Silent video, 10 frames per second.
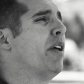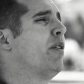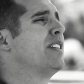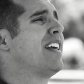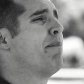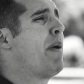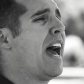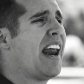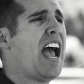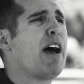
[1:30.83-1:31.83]
whether it's a
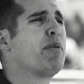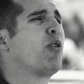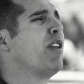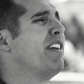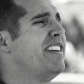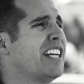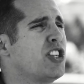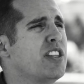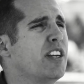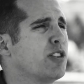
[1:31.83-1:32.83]
bad habit or an
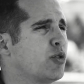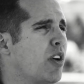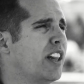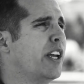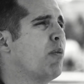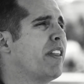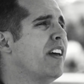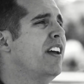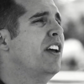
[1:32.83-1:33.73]
addiction that you're struggling with.